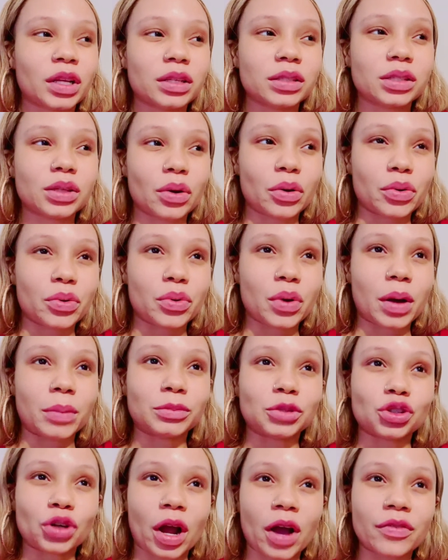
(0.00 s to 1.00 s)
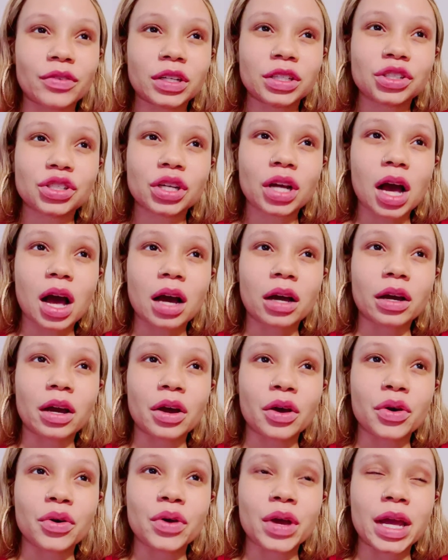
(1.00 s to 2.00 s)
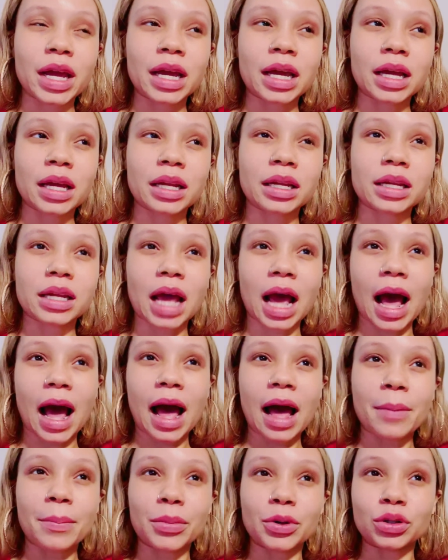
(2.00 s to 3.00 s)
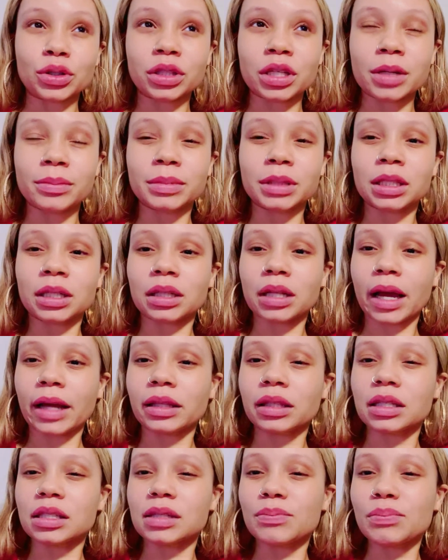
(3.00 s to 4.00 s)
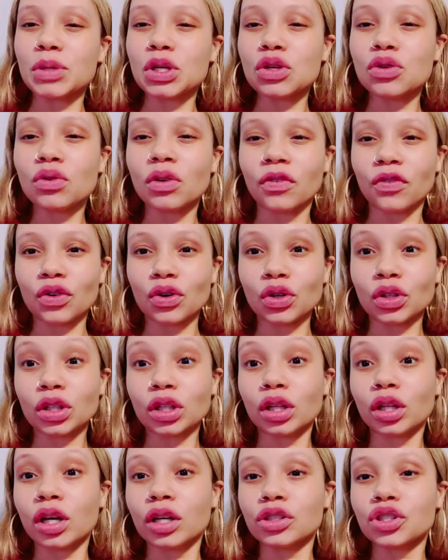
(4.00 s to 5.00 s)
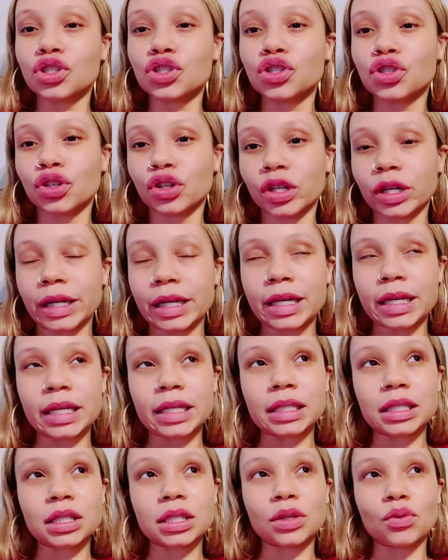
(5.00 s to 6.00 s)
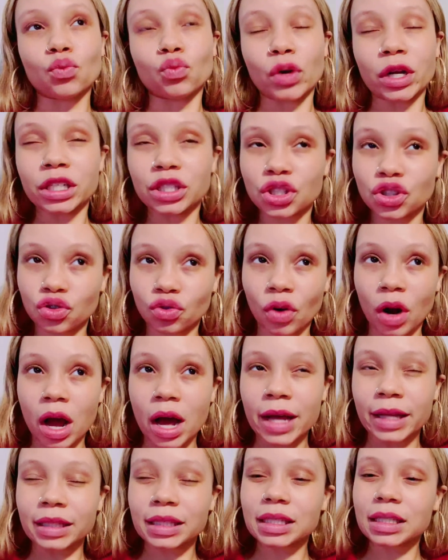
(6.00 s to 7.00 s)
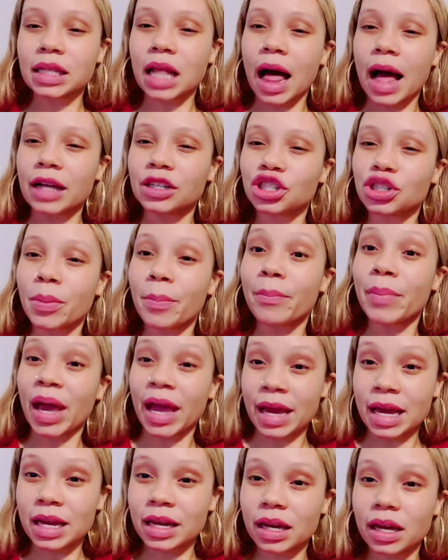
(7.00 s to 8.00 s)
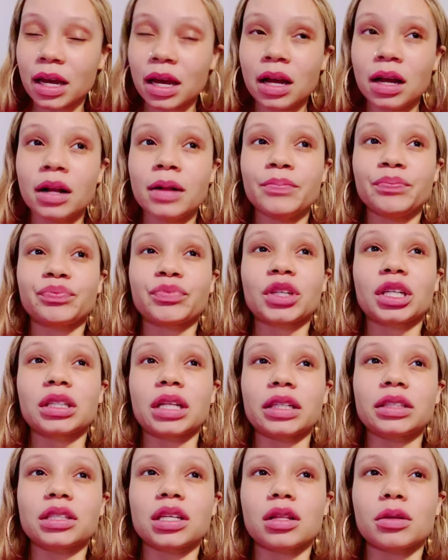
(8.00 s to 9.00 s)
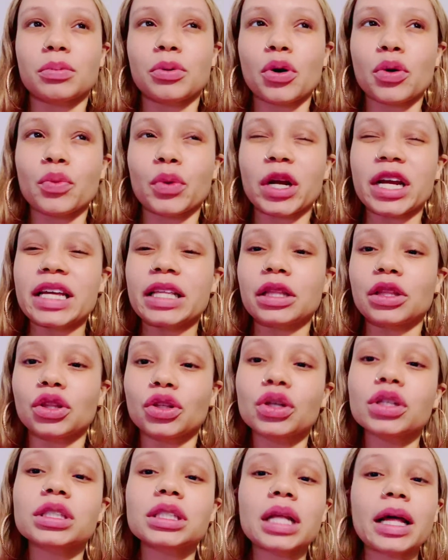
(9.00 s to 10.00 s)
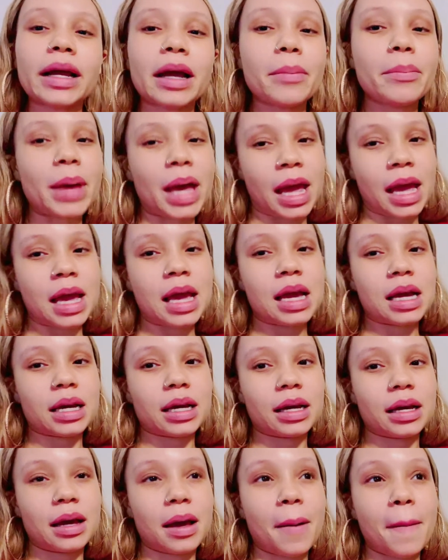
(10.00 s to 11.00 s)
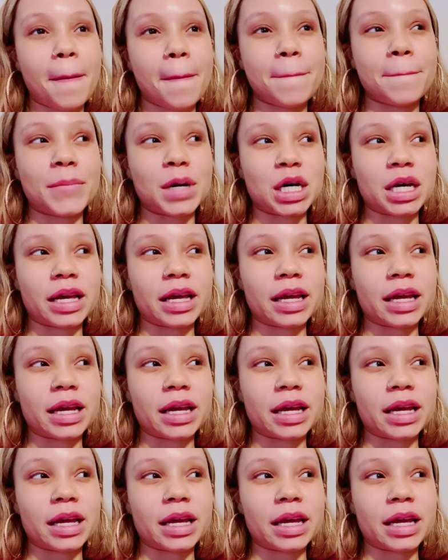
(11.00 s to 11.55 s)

So I'm driving in Chicago and I pull up to like this beautiful, luxurious restaurant slash bank, like to the point where it looked like a bank, but